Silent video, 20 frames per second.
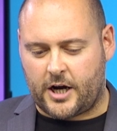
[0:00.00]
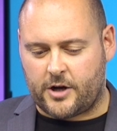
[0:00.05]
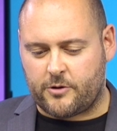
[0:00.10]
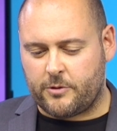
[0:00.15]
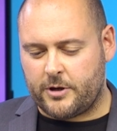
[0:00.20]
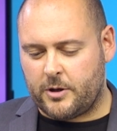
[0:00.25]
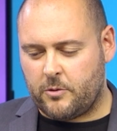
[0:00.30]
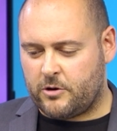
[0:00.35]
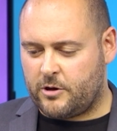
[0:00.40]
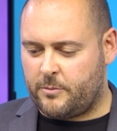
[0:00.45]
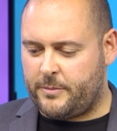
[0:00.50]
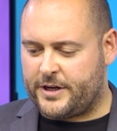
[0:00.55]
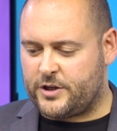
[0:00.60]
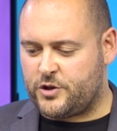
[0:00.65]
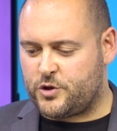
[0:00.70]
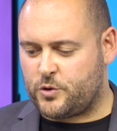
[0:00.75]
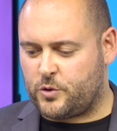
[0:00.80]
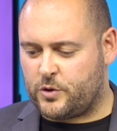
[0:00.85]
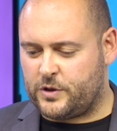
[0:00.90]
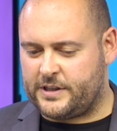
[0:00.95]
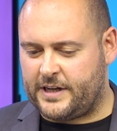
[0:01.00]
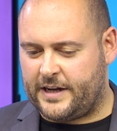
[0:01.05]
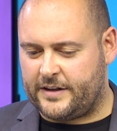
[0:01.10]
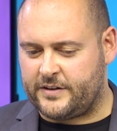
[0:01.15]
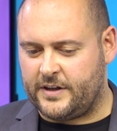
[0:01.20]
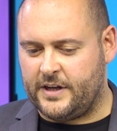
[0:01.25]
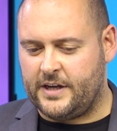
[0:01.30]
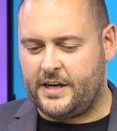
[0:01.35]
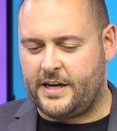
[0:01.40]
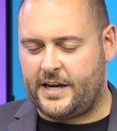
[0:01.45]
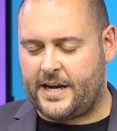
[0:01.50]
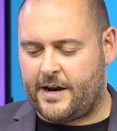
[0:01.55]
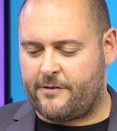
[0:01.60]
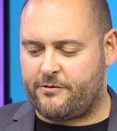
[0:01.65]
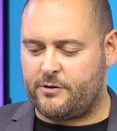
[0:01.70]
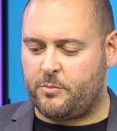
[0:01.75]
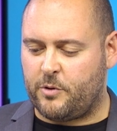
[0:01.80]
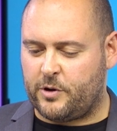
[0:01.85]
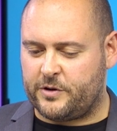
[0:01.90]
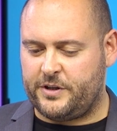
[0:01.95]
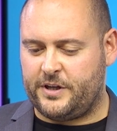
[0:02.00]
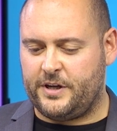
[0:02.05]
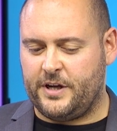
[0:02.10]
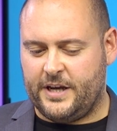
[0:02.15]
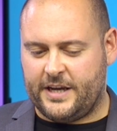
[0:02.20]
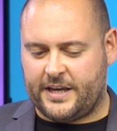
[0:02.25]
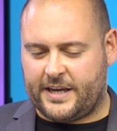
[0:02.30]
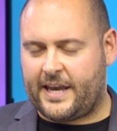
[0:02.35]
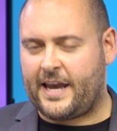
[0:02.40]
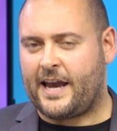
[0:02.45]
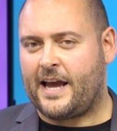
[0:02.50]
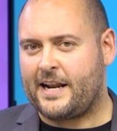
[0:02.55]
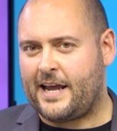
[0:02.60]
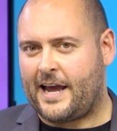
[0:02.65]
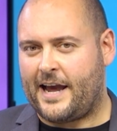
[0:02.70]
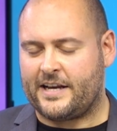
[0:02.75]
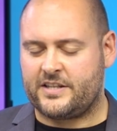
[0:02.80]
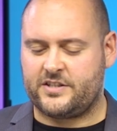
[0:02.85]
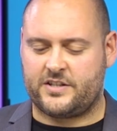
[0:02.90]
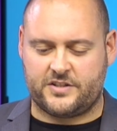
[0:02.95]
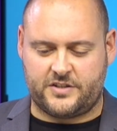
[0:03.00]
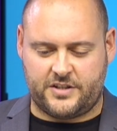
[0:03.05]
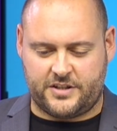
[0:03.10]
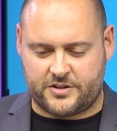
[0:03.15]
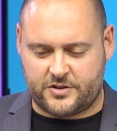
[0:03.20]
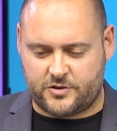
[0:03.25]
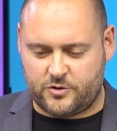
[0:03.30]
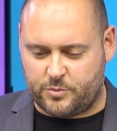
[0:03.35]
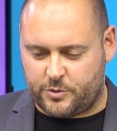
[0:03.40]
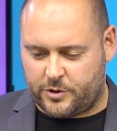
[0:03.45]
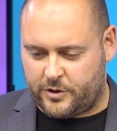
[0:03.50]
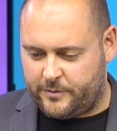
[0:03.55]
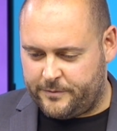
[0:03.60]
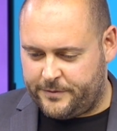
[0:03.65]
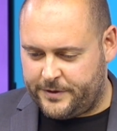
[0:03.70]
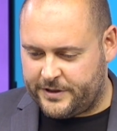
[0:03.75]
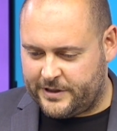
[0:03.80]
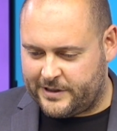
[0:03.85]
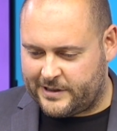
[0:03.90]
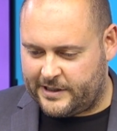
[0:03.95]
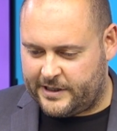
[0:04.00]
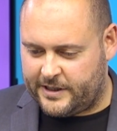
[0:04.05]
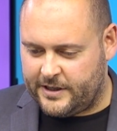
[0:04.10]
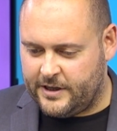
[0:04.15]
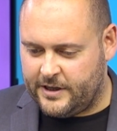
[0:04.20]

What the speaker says: I really want to make sure that everybody can access this super conveniently.